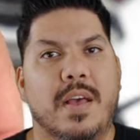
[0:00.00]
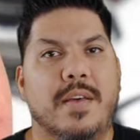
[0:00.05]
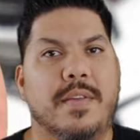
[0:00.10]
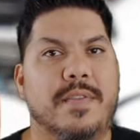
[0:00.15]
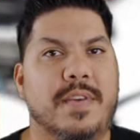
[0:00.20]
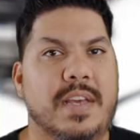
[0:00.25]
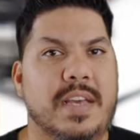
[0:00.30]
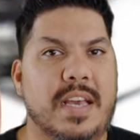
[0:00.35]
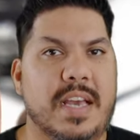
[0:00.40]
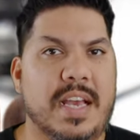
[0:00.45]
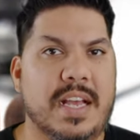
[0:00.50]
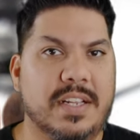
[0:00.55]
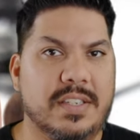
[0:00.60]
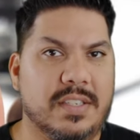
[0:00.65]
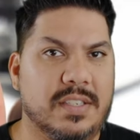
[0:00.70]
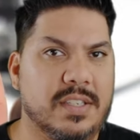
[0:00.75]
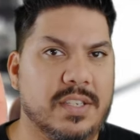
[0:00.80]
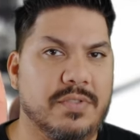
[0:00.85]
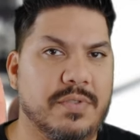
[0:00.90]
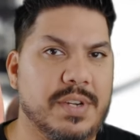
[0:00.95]
the
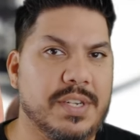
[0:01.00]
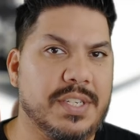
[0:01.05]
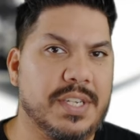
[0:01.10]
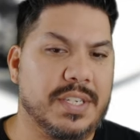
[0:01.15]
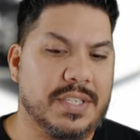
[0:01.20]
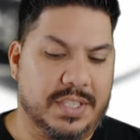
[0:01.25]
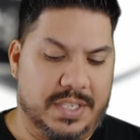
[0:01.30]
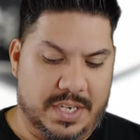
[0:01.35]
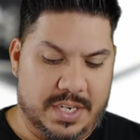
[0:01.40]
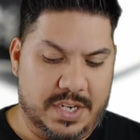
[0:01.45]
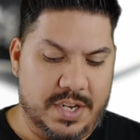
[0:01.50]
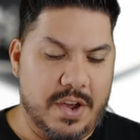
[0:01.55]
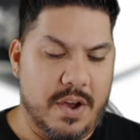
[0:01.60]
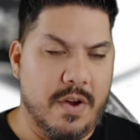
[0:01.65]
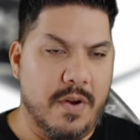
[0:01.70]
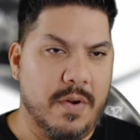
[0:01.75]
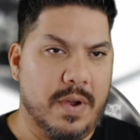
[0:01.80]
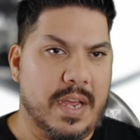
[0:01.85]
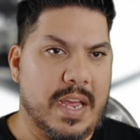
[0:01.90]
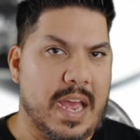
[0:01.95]
Insta360
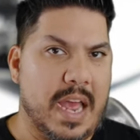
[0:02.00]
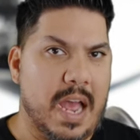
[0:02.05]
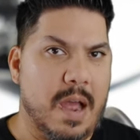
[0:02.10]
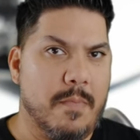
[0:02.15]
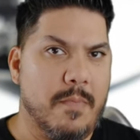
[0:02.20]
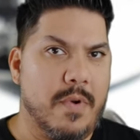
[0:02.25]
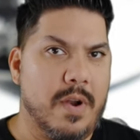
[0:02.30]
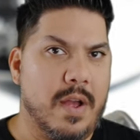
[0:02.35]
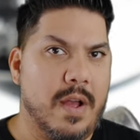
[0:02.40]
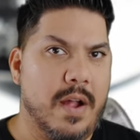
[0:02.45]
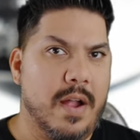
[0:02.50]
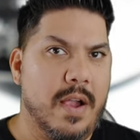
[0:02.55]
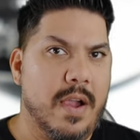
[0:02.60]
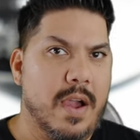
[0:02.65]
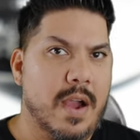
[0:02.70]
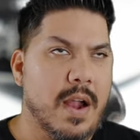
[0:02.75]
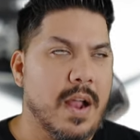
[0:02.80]
Go camera.